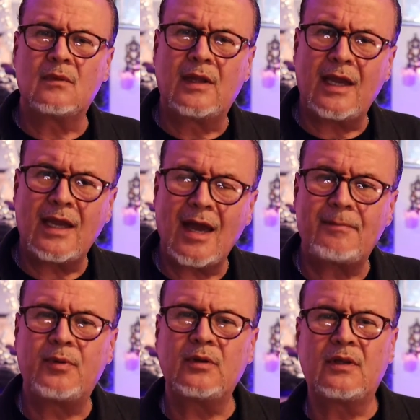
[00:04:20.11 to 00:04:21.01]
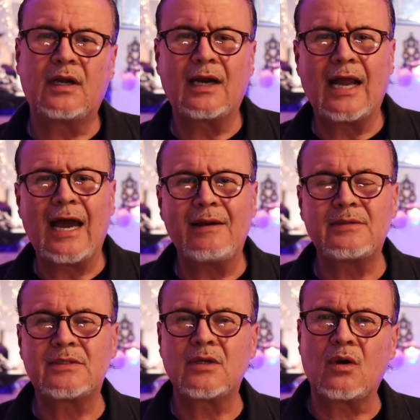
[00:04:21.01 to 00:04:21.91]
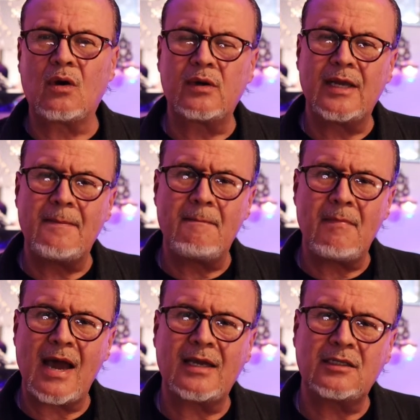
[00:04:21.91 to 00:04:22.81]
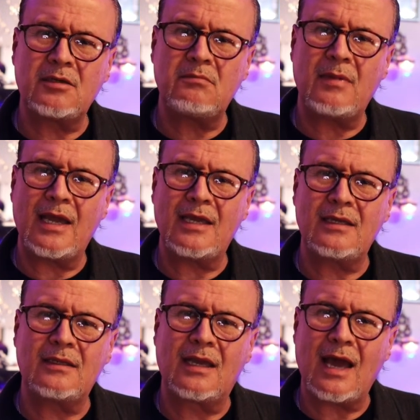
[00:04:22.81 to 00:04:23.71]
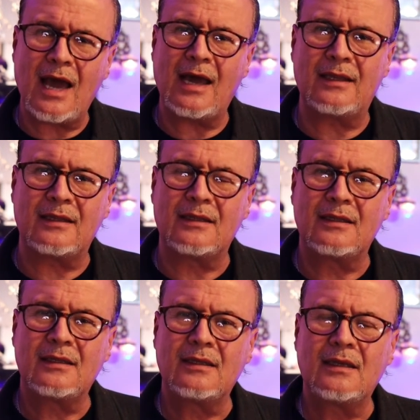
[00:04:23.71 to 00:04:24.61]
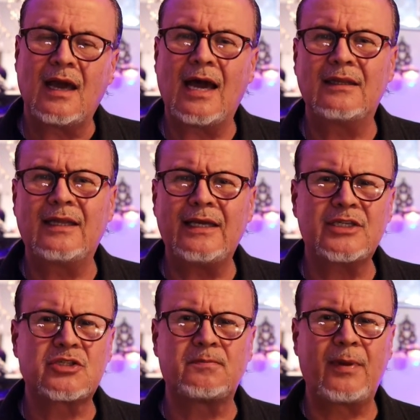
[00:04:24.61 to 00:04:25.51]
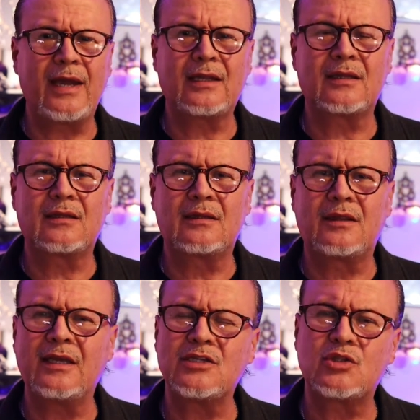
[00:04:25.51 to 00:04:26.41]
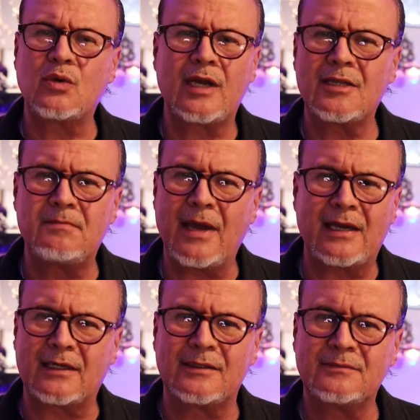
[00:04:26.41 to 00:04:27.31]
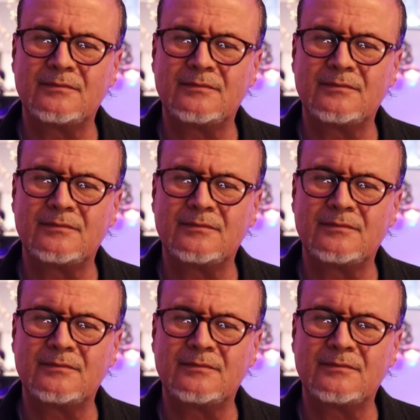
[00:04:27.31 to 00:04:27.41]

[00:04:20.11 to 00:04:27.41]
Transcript: They have put their lives on a man-made God and they expect things to get better.